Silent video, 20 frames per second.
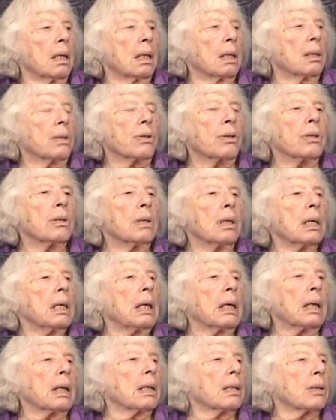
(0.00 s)
that join
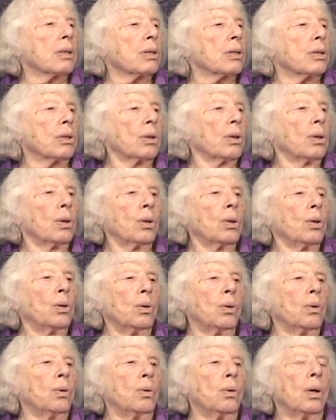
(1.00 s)
us
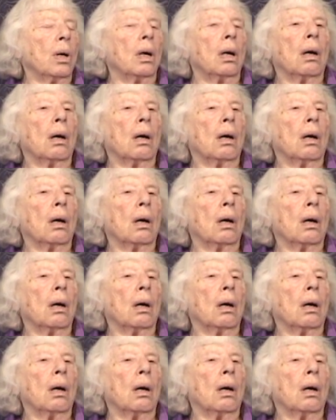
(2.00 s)
who